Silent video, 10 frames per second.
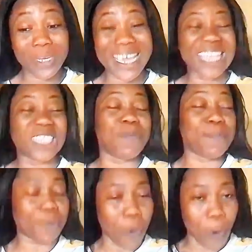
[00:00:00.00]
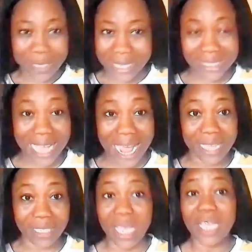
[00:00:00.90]
get people on their
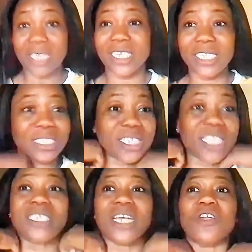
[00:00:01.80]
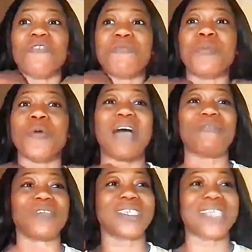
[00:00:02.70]
side. Since a lot of people
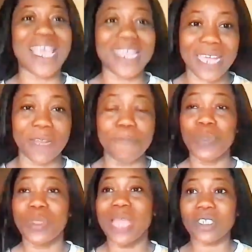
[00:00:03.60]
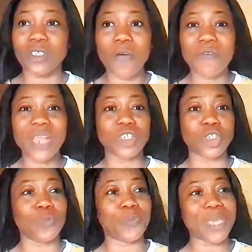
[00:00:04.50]
have decided that governance
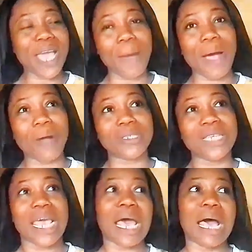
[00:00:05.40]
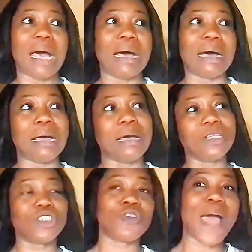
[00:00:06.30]
should be about
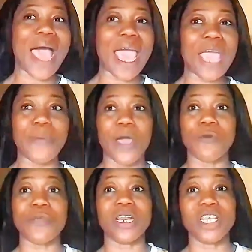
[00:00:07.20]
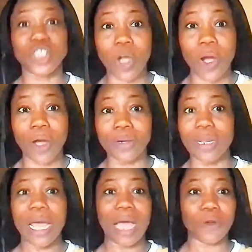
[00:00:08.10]
tribe,
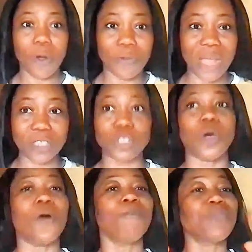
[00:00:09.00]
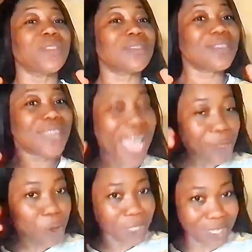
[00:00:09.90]
religion, and all that, so they
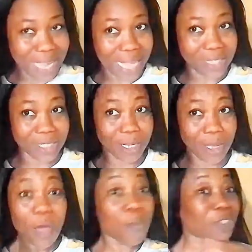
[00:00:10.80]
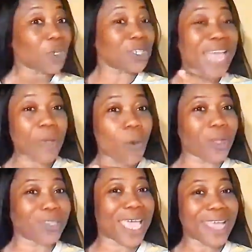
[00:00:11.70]
are using that. But just like
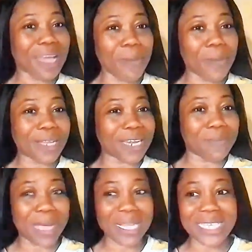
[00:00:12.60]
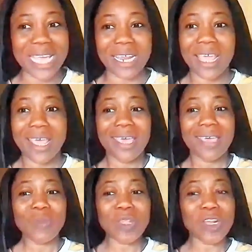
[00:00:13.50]
what the elderly man said,
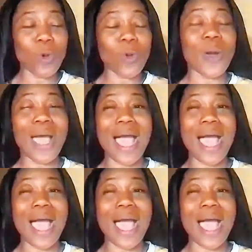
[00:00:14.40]
look,